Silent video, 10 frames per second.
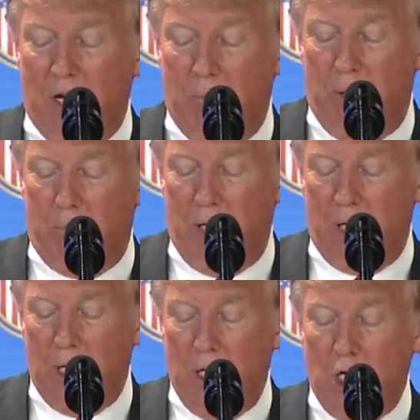
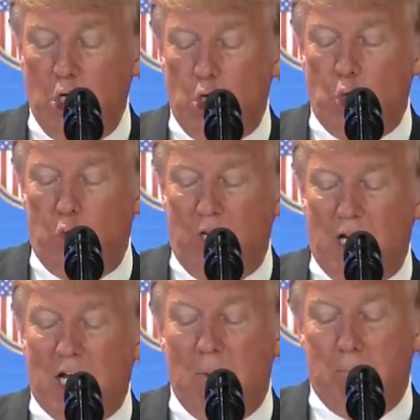commitment to the
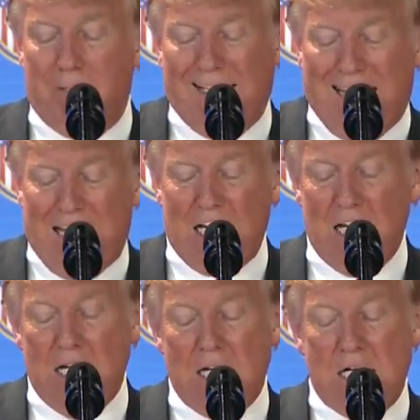complete
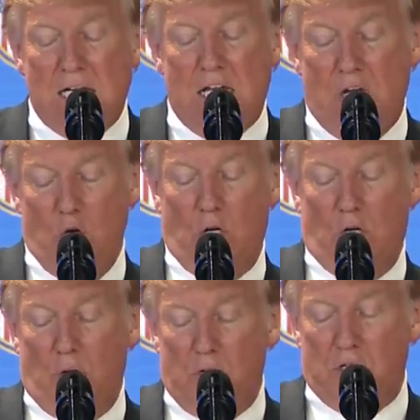
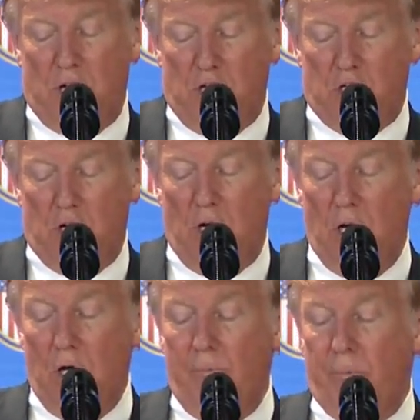denuclearization
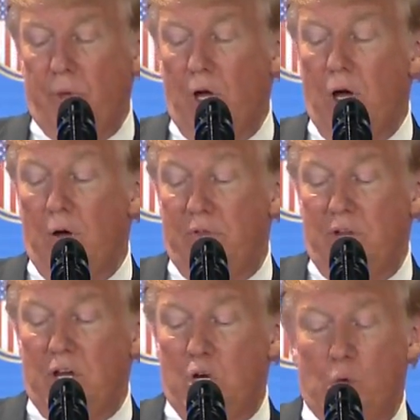of
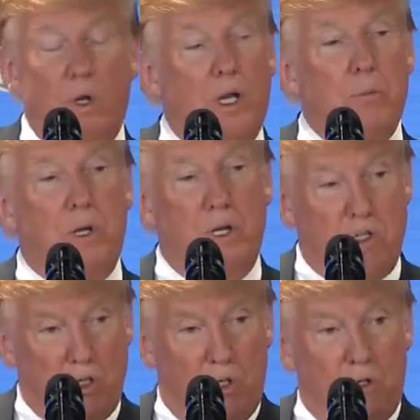the Korean
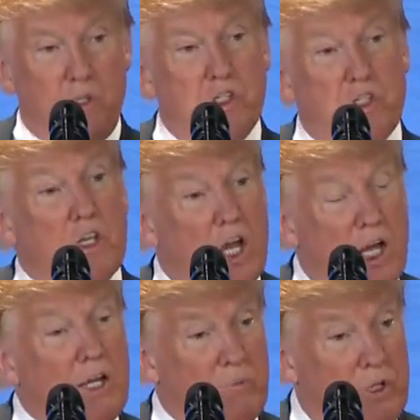Peninsula. This is the
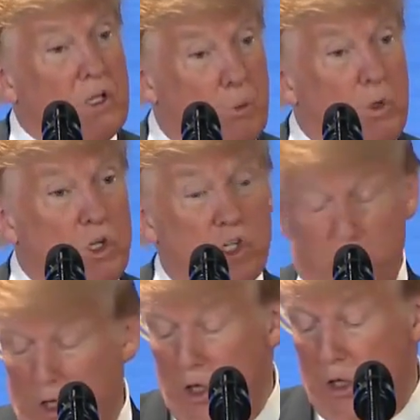document that we just
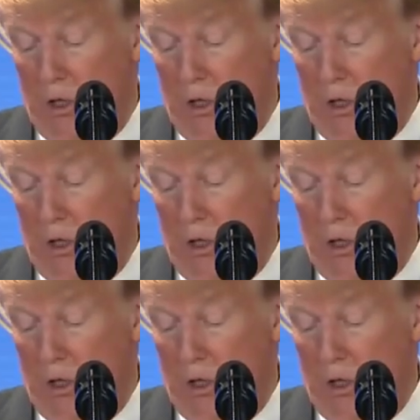signed.